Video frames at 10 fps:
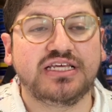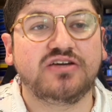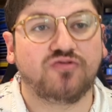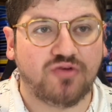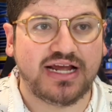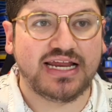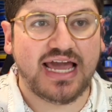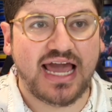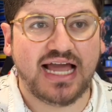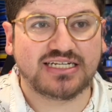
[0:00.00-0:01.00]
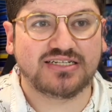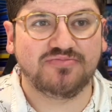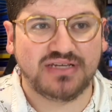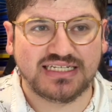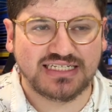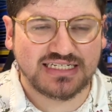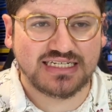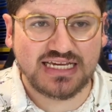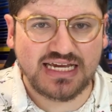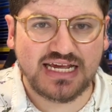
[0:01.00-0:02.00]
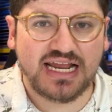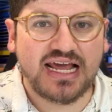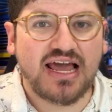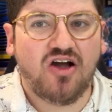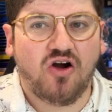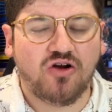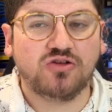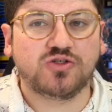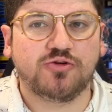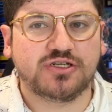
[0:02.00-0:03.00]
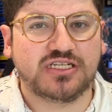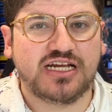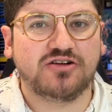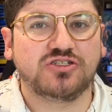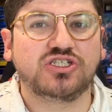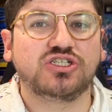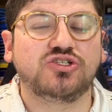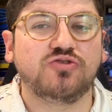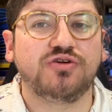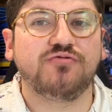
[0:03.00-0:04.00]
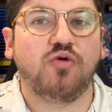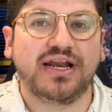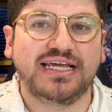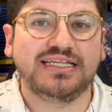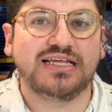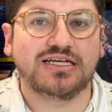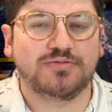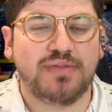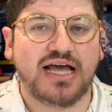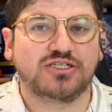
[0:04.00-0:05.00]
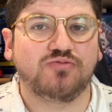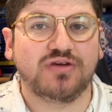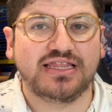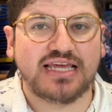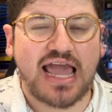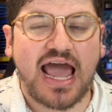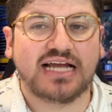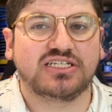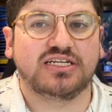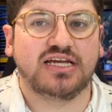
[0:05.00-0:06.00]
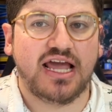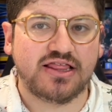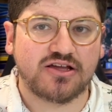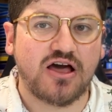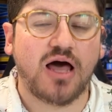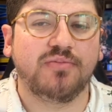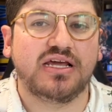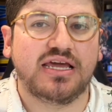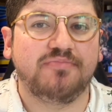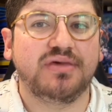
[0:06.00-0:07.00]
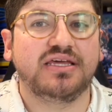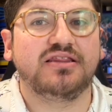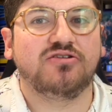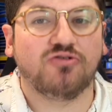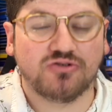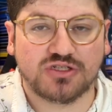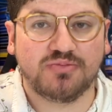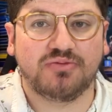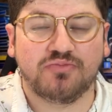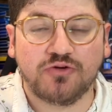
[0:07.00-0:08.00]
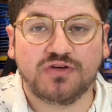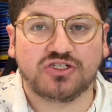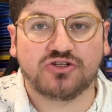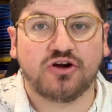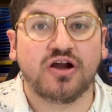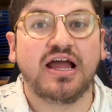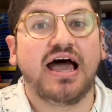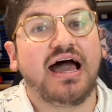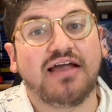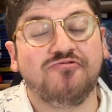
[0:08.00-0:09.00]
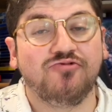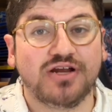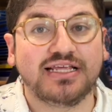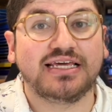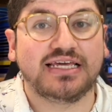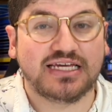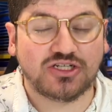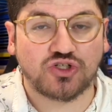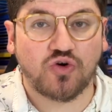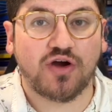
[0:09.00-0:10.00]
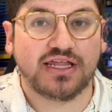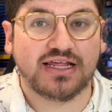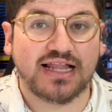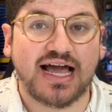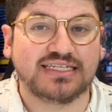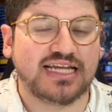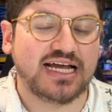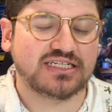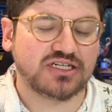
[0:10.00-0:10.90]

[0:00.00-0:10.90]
great action pieces in it. Arnold Schwarzenegger's just doing what he does best with the action and the comedy and being the ultimate movie star. I really enjoy The Last Action